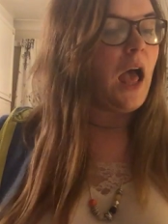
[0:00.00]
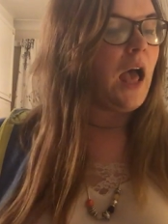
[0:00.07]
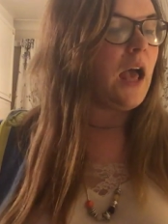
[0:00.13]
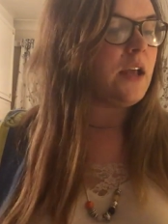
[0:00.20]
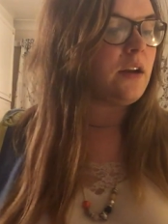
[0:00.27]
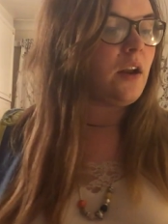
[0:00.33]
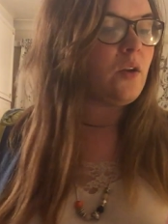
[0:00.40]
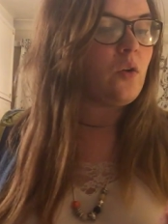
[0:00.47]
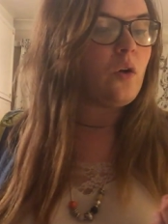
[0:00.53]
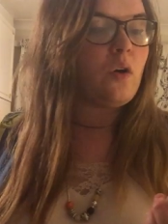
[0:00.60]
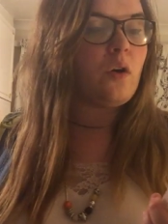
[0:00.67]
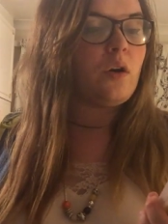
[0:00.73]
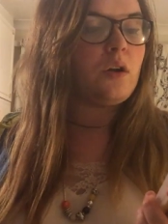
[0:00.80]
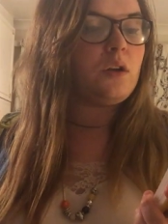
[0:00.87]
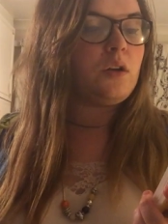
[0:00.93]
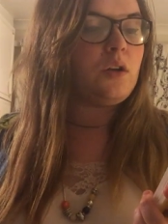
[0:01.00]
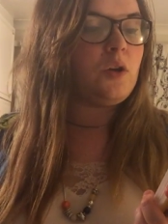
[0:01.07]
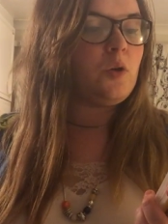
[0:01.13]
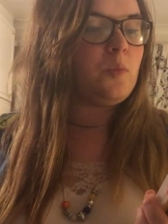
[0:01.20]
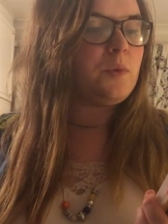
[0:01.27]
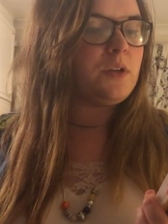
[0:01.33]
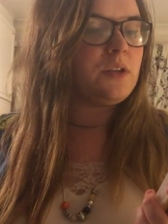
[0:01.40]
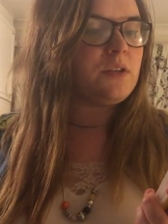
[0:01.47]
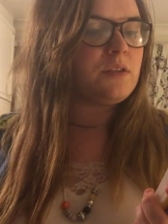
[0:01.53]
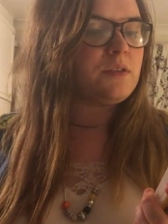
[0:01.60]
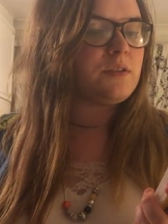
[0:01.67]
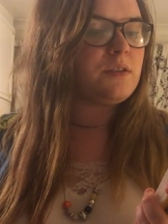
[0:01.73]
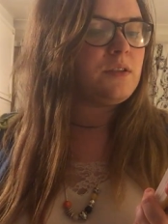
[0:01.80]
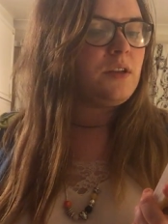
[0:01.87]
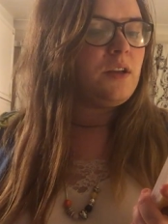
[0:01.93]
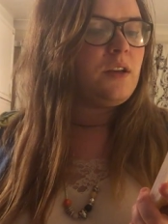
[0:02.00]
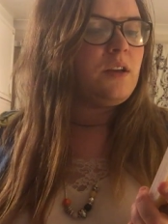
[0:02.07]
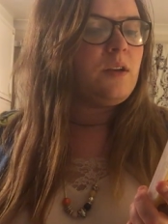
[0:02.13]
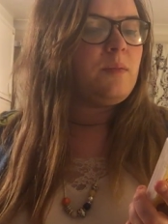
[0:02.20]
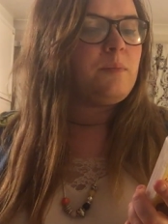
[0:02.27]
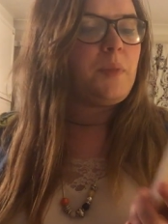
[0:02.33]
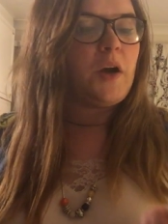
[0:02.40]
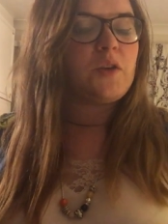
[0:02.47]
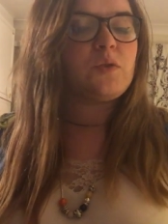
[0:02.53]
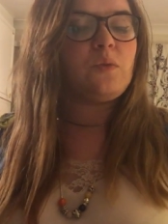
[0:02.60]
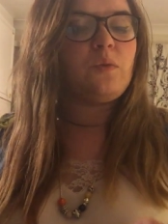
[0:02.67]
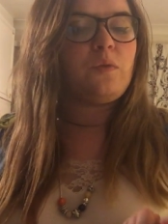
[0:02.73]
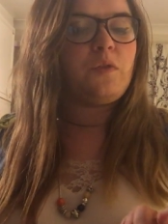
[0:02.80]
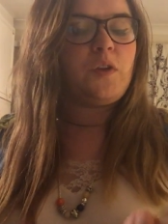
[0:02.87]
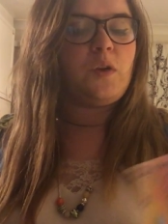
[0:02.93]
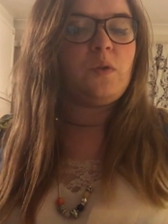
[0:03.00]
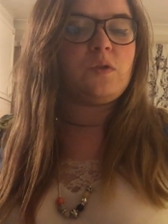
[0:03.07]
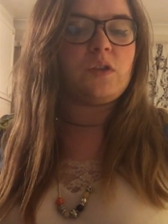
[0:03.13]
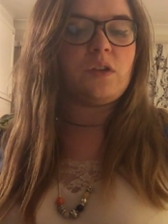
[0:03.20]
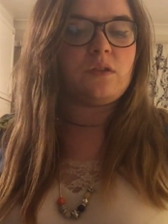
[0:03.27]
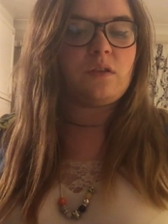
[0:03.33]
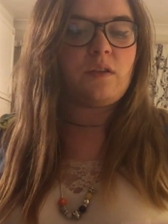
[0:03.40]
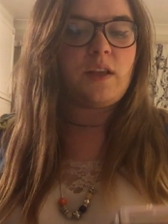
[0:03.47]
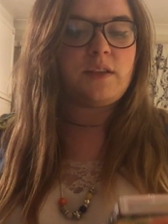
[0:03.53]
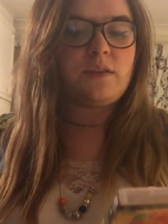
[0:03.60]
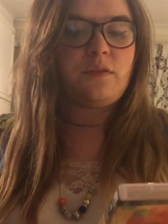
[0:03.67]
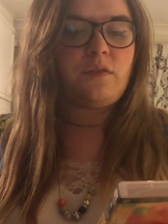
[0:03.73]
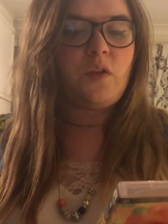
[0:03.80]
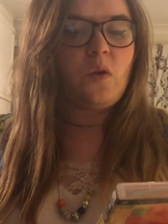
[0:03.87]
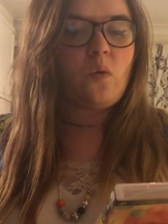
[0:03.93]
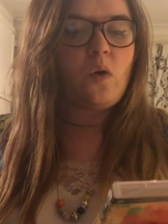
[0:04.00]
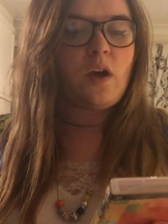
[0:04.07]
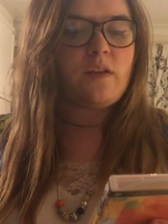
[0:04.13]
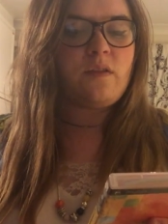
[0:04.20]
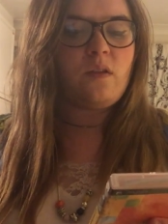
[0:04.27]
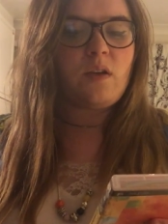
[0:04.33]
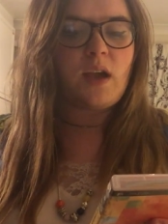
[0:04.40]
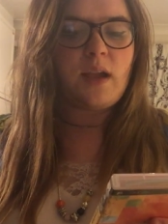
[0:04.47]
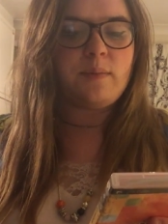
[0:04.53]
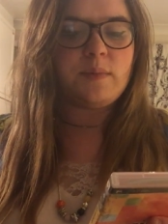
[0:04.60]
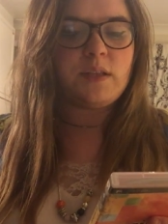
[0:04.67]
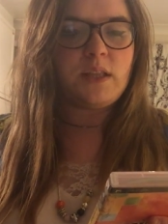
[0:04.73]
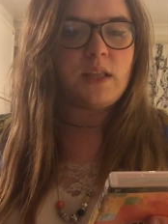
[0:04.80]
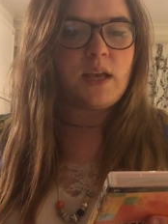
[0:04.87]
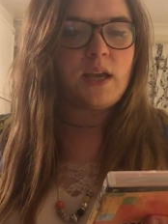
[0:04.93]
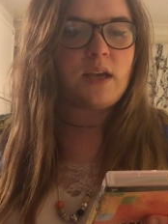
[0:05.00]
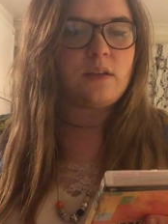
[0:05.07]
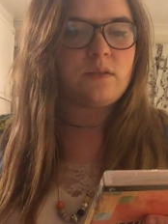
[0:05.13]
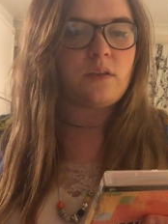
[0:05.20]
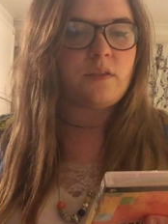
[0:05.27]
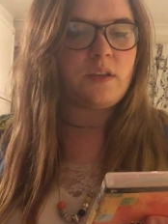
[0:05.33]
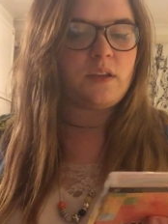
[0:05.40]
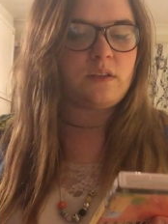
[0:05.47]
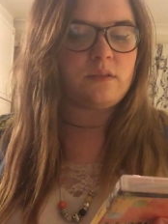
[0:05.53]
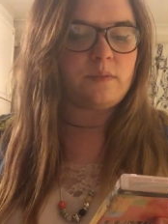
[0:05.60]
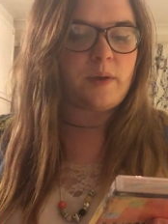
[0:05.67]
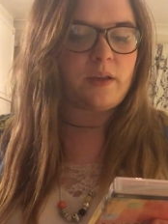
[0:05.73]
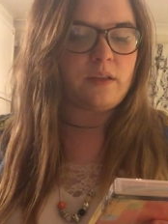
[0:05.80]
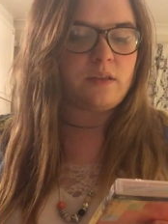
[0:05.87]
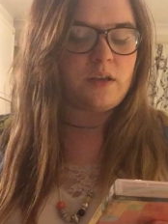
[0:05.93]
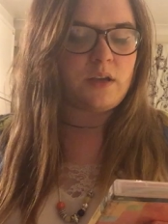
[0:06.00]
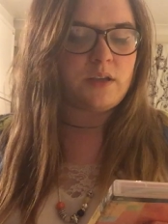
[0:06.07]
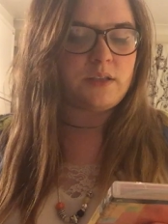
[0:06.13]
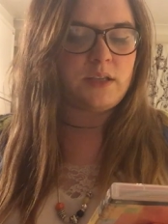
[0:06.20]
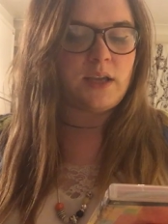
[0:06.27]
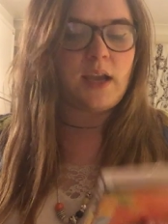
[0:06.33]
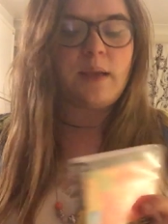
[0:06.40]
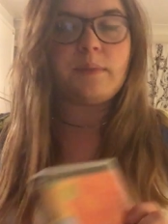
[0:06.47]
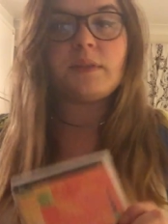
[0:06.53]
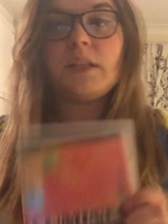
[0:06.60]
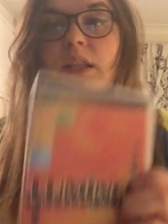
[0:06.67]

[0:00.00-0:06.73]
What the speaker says: and I got Luminous Puzzle Fusion. So there's quite a few games in there. So I think there's about 30 games